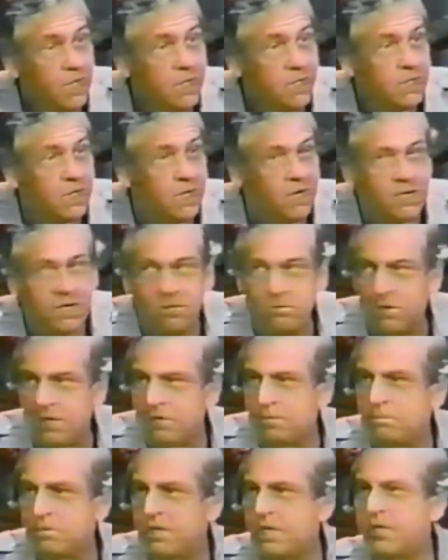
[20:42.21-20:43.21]
Now, anyone
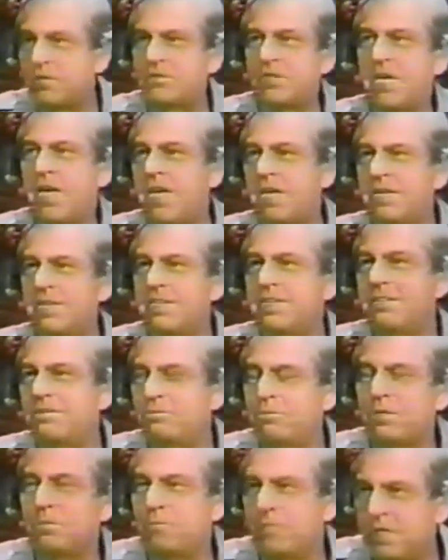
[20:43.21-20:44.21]
who believes that
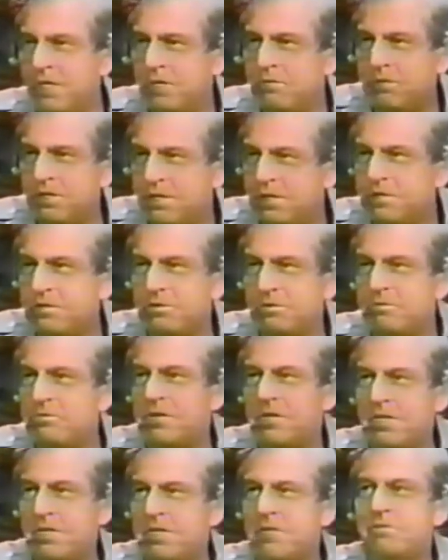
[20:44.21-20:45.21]
would believe in the tooth
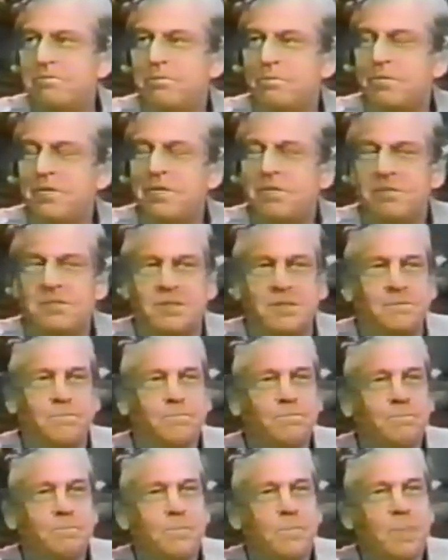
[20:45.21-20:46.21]
fairy from now on.
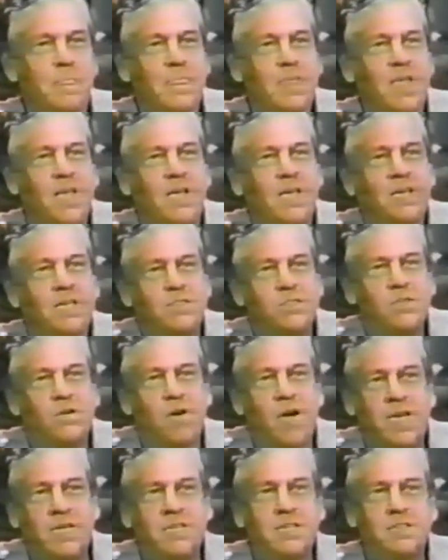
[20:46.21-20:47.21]
So
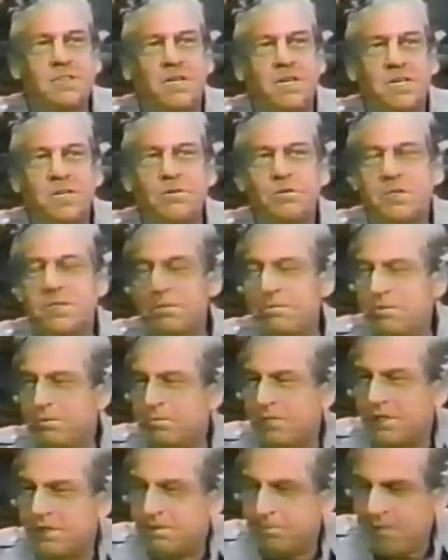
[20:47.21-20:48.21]
I didn't argue with him too
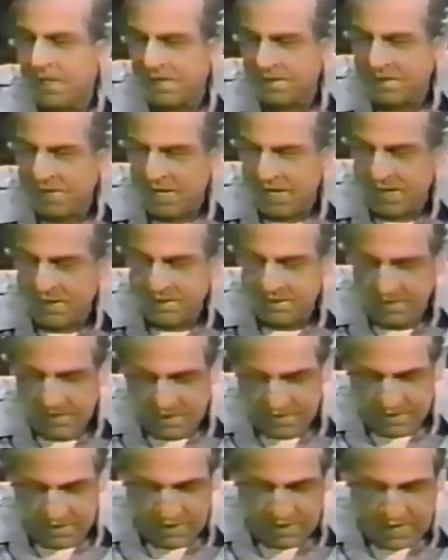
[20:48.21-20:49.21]
much about that.
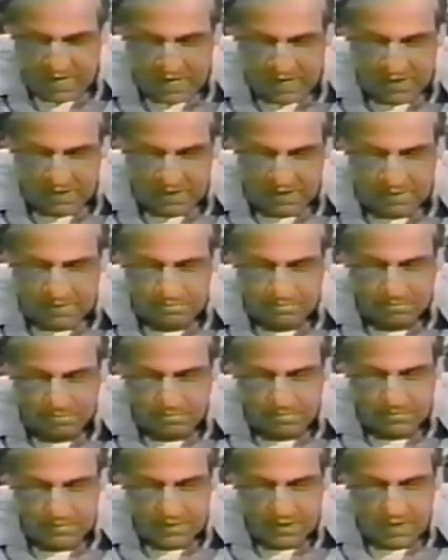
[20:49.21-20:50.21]
And then I, uh,
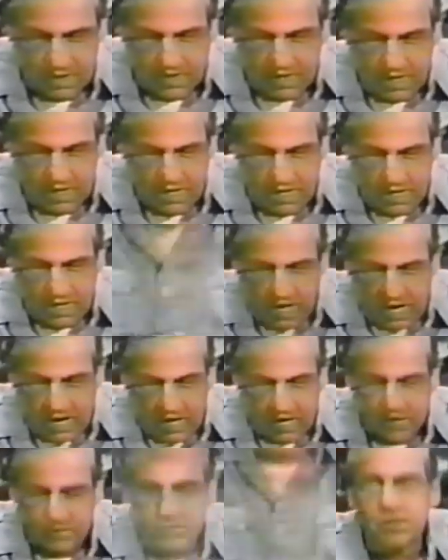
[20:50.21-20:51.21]

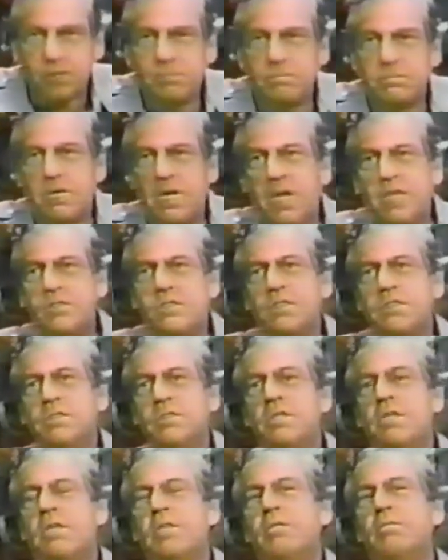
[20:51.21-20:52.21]
I asked him, I said,
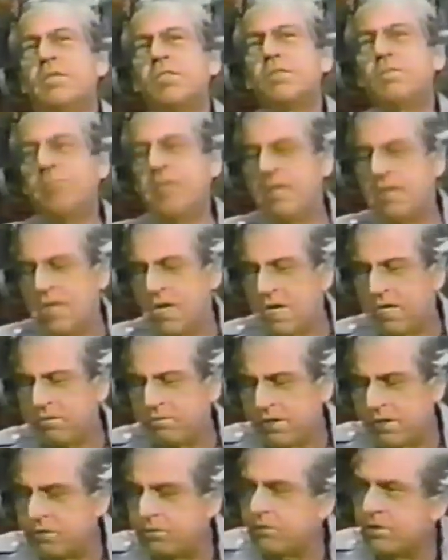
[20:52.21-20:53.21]
you know, there must have been a lot of
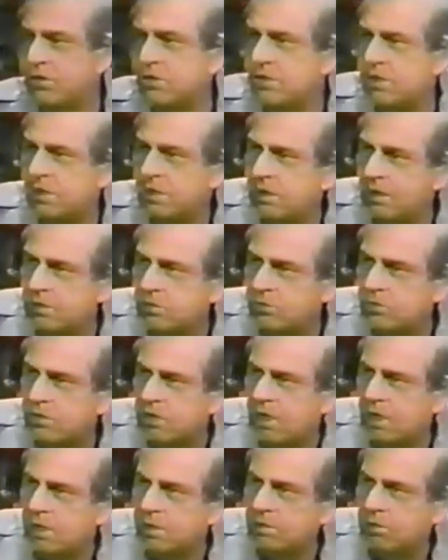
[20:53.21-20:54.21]
interest in those
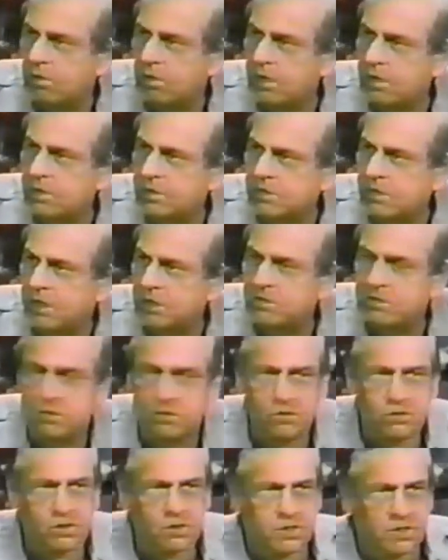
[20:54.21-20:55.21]
uh,
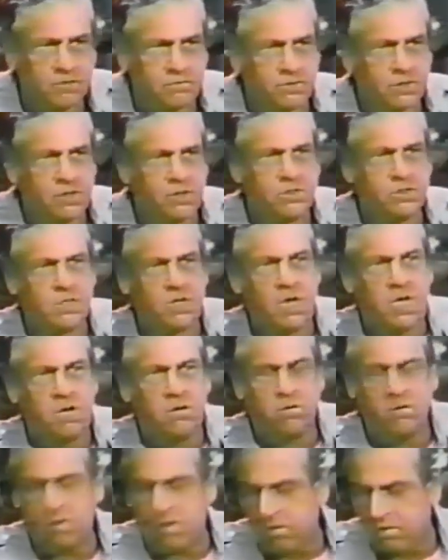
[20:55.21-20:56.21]
organizational certificates that I
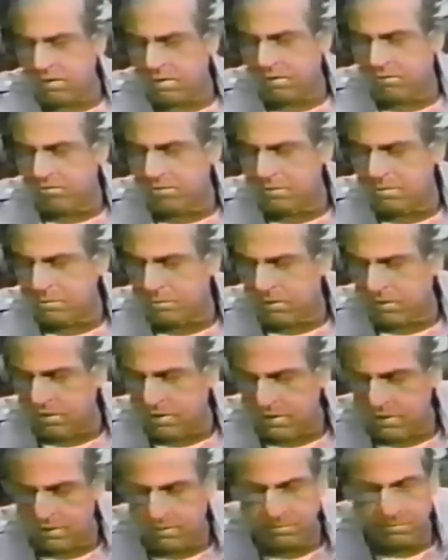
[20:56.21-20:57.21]
ordered from the
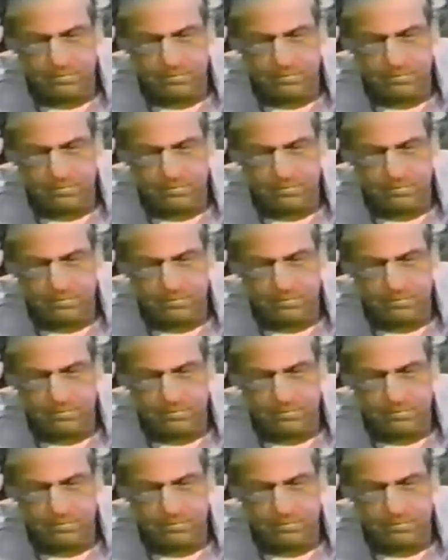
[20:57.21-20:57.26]
board.